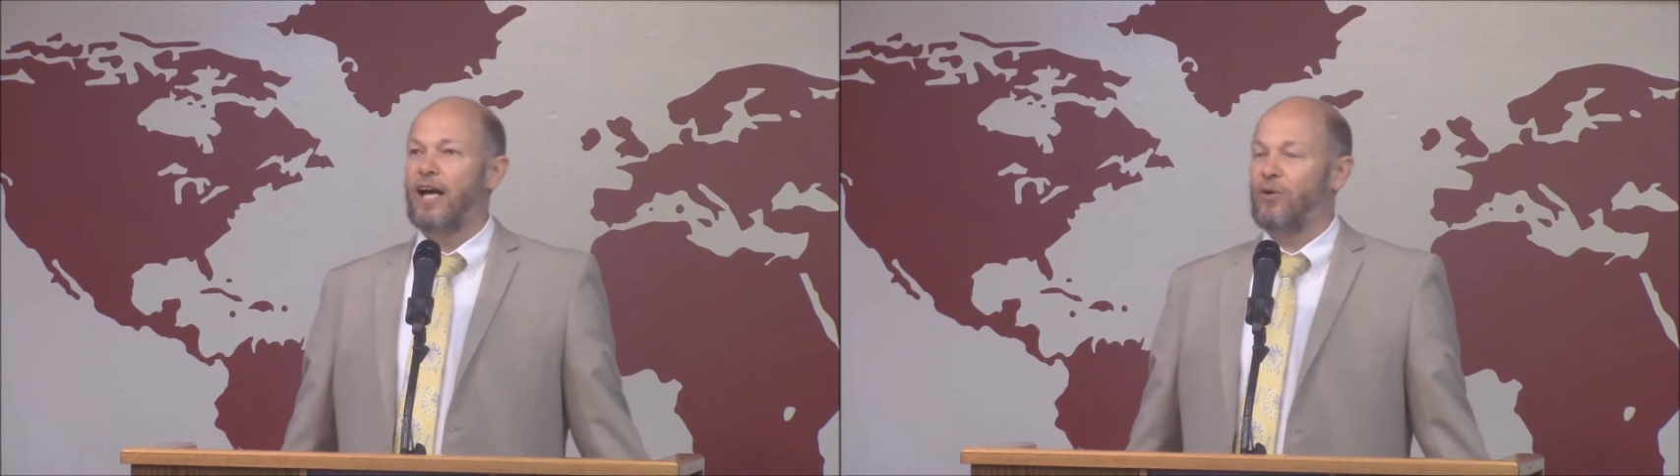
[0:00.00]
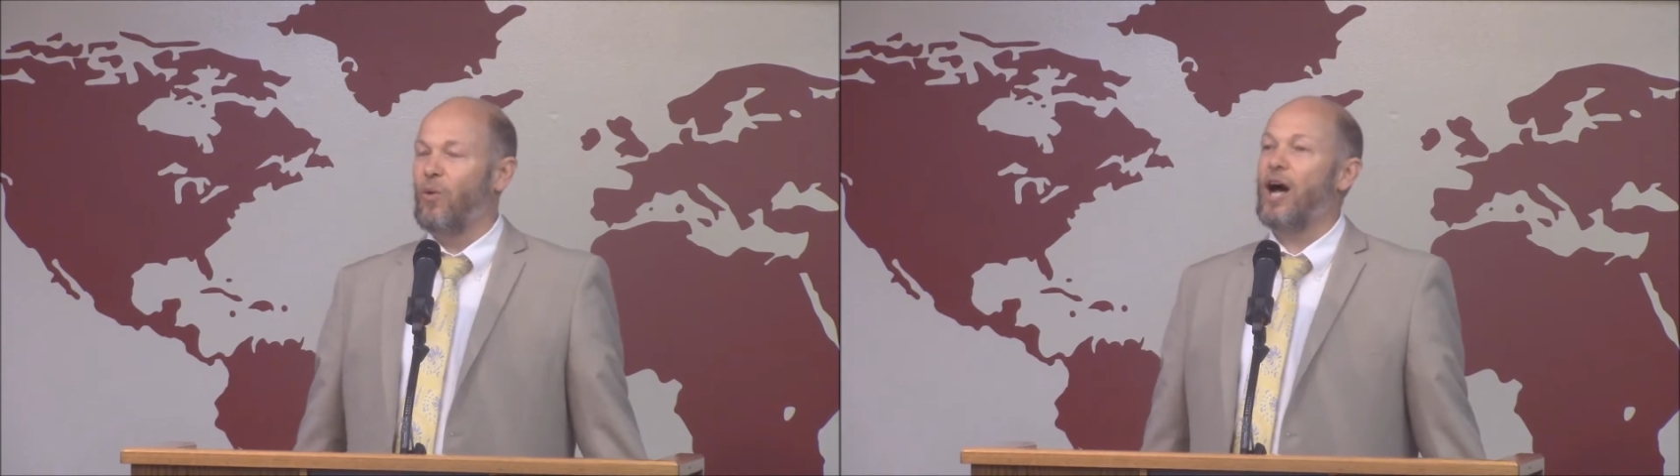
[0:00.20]

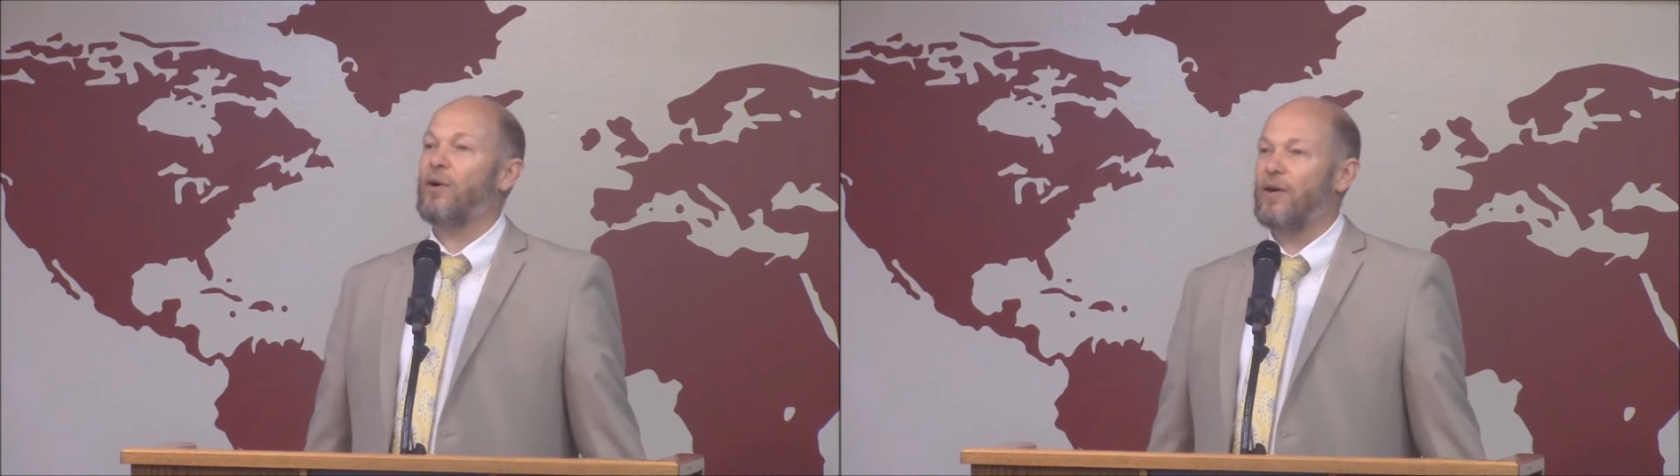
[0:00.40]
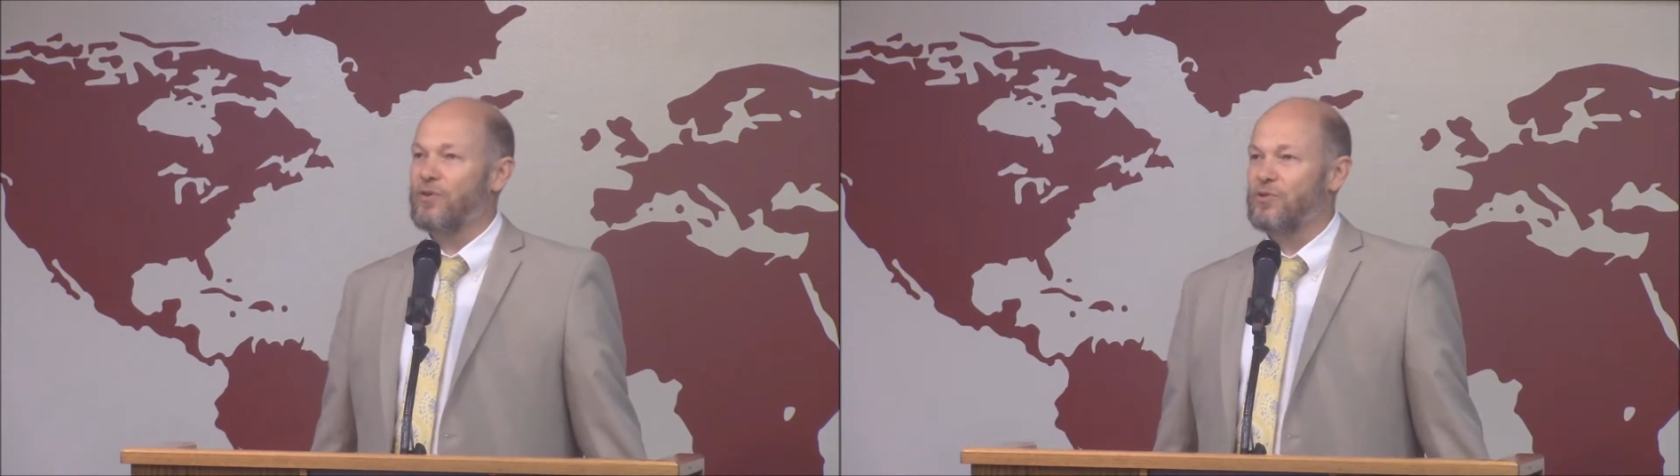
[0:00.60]
and why
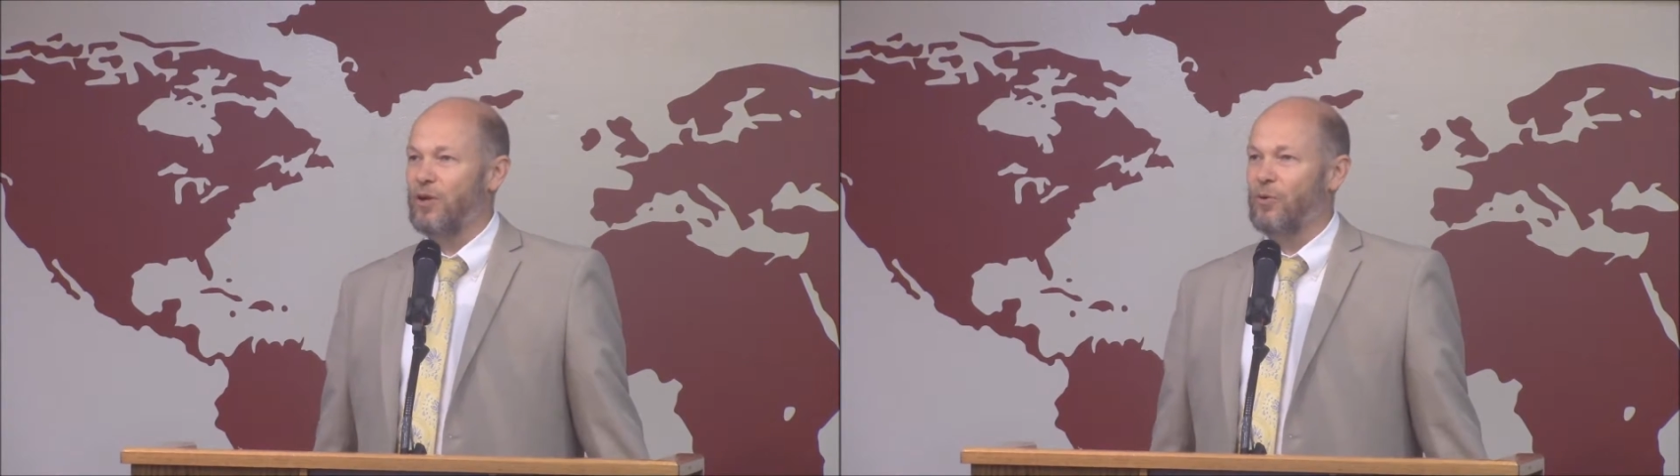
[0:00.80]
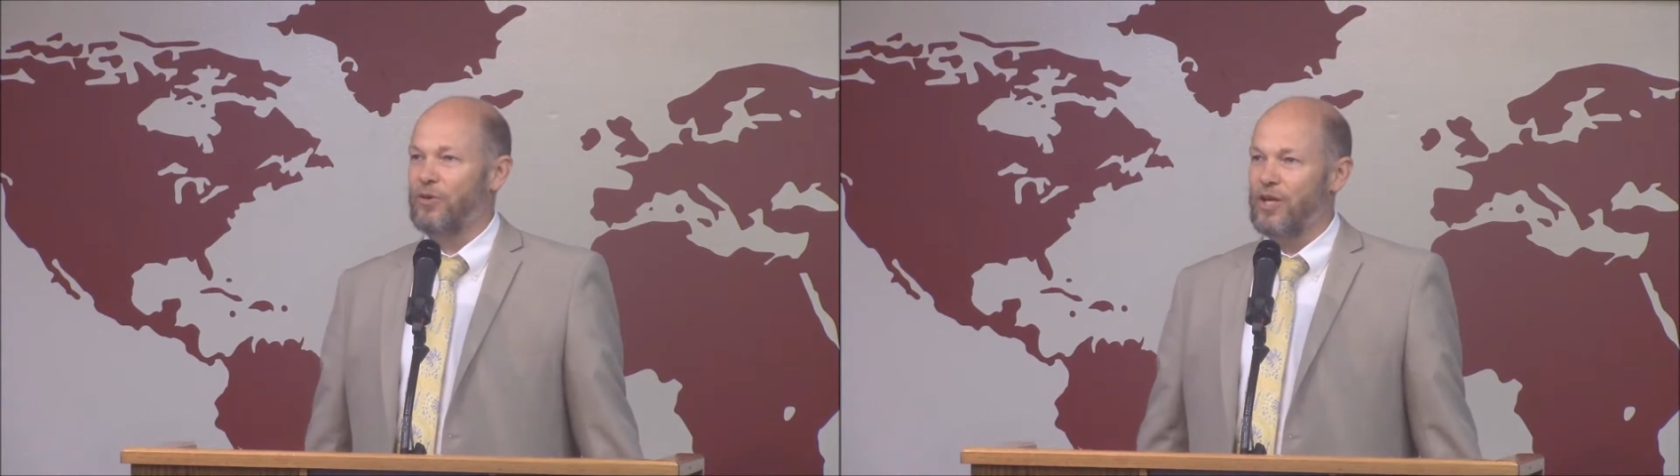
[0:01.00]
do I have to
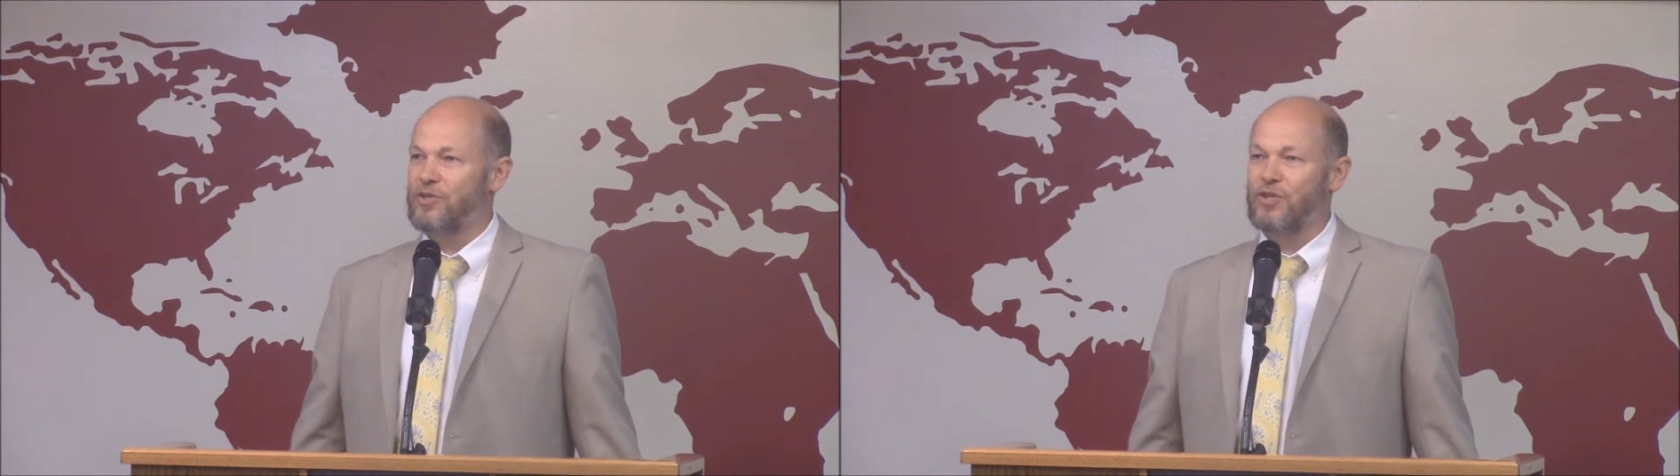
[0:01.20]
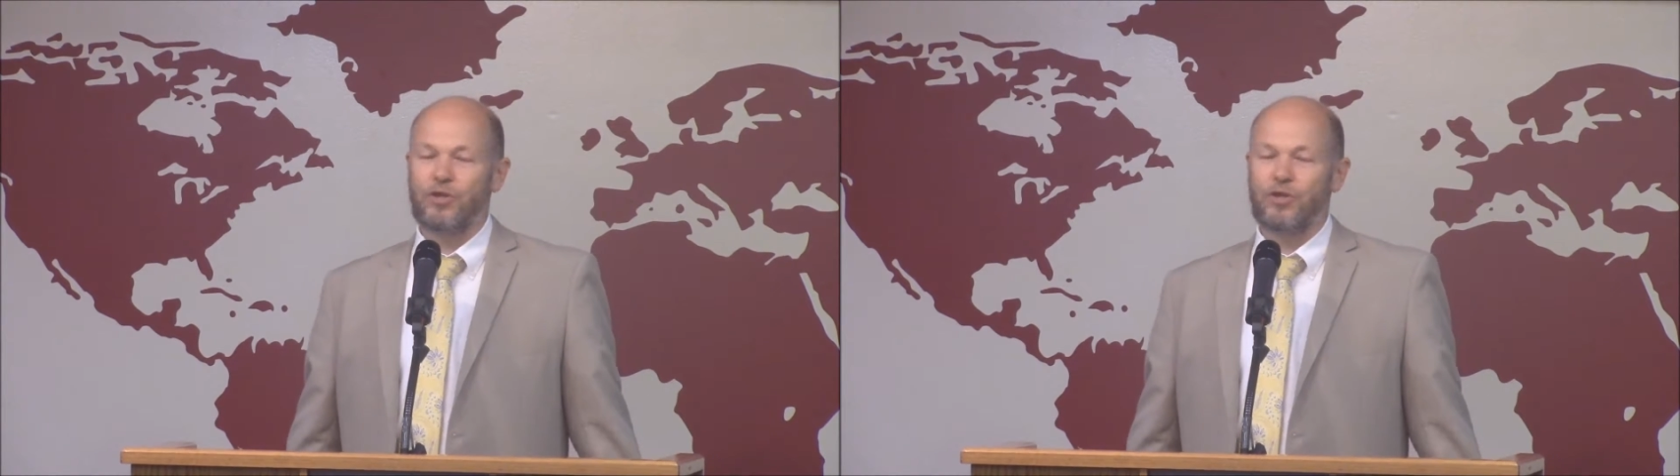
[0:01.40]
struggle with this?